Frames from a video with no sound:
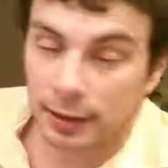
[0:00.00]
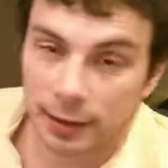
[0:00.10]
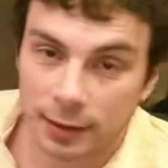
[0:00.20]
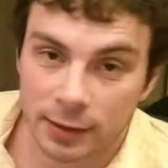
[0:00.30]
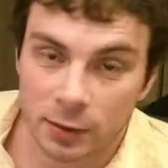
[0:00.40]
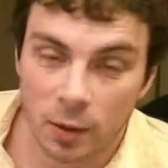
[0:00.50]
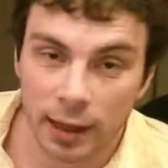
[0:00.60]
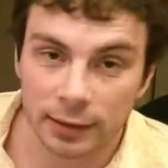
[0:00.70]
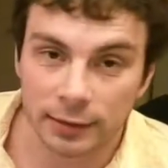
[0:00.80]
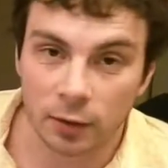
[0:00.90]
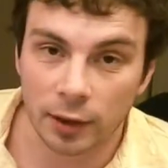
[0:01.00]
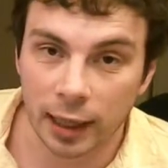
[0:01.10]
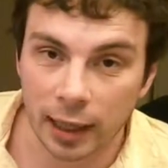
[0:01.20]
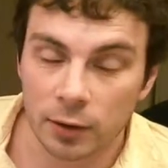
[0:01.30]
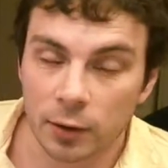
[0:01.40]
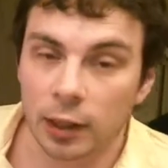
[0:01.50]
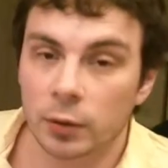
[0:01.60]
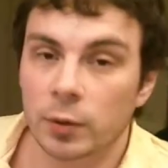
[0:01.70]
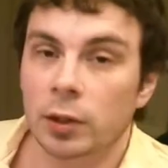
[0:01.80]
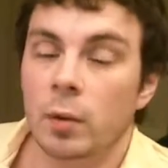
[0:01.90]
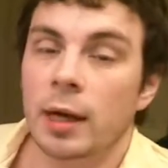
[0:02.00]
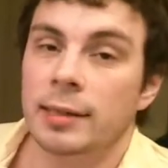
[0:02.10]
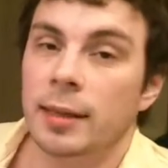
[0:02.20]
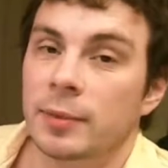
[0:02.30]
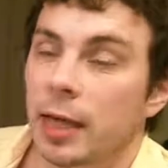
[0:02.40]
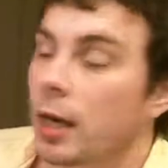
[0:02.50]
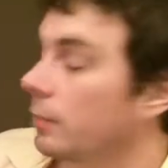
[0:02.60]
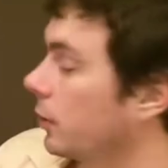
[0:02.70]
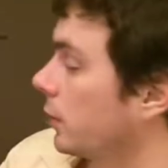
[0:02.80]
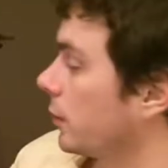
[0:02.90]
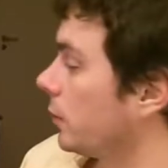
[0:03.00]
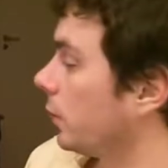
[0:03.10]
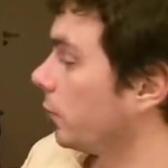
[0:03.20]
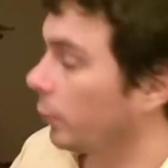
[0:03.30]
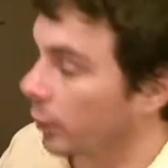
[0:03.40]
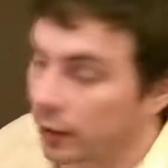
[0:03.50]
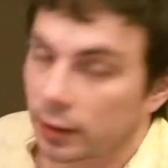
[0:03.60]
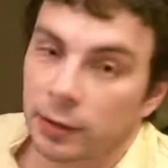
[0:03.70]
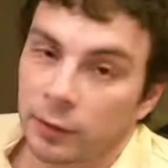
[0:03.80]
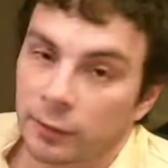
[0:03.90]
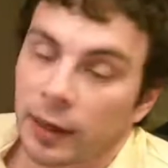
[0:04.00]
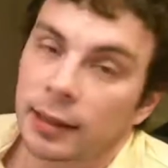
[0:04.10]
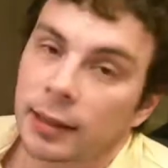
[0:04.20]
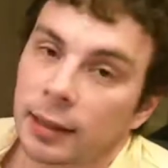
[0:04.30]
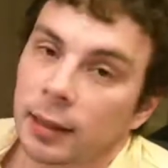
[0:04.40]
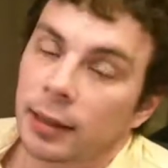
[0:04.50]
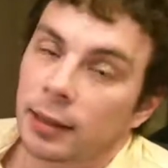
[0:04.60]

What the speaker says: is quite okay. You can do it quite some time, because you're frequently finding